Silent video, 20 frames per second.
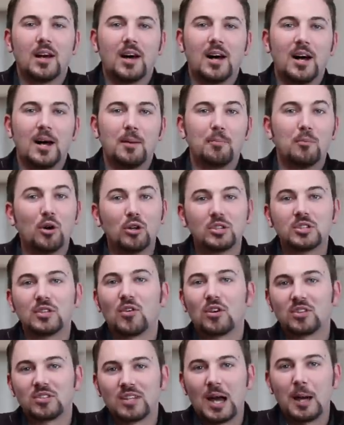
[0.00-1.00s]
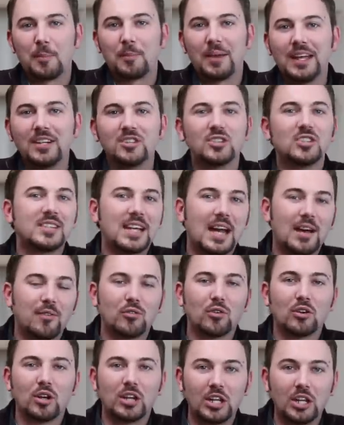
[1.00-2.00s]
Uh, most of our top agents
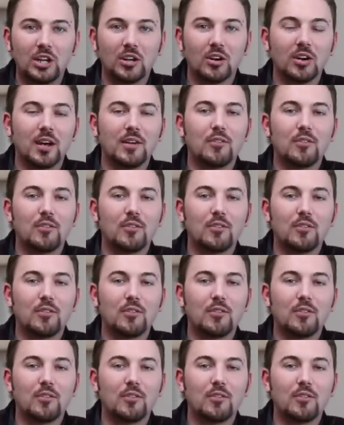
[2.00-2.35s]
after a year